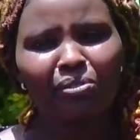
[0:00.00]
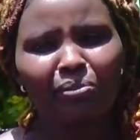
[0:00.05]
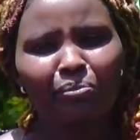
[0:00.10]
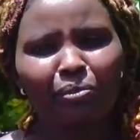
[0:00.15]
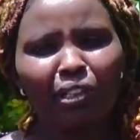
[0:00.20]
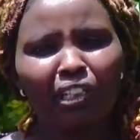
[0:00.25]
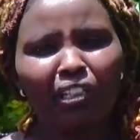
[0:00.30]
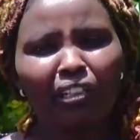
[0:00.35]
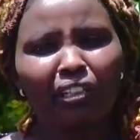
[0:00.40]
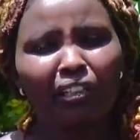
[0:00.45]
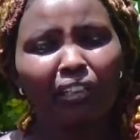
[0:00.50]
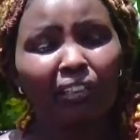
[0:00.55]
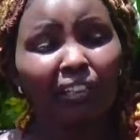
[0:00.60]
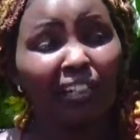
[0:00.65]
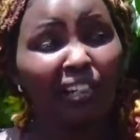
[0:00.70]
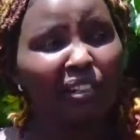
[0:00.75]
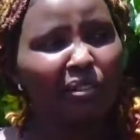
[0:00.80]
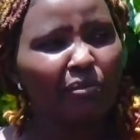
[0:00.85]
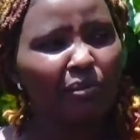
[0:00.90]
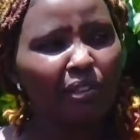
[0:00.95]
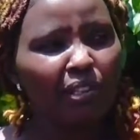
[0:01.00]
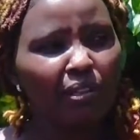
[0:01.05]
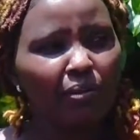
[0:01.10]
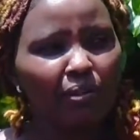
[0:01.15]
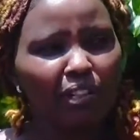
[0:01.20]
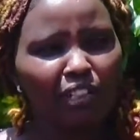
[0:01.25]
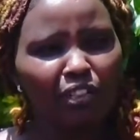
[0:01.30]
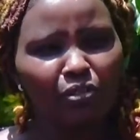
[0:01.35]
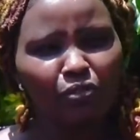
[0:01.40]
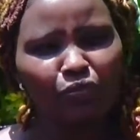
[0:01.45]
to be in line with the
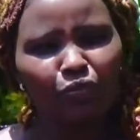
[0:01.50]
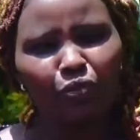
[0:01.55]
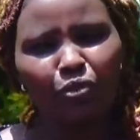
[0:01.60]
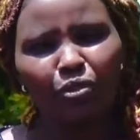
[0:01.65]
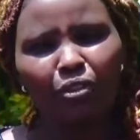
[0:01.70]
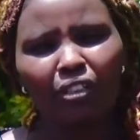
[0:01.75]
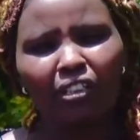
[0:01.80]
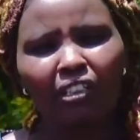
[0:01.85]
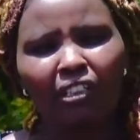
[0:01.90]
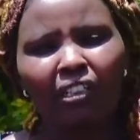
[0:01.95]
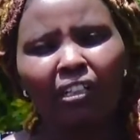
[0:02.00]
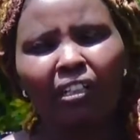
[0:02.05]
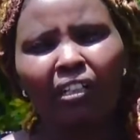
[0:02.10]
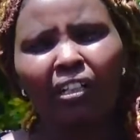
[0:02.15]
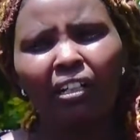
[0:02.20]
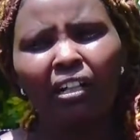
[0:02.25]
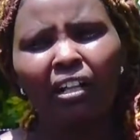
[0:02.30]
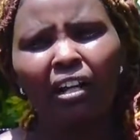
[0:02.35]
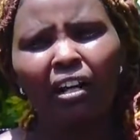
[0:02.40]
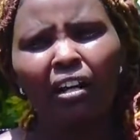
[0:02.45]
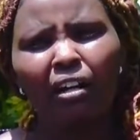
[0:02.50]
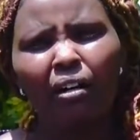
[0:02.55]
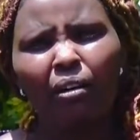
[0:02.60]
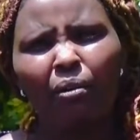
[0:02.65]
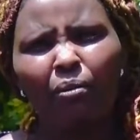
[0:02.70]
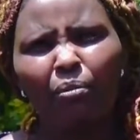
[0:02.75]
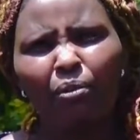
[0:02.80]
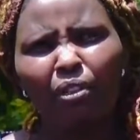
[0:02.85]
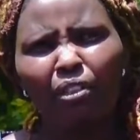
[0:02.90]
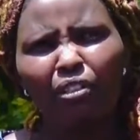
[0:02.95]
Word of God,
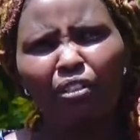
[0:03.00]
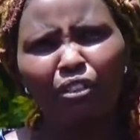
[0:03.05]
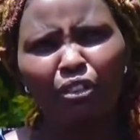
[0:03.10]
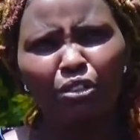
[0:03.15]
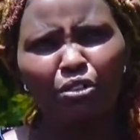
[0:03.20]
uh, with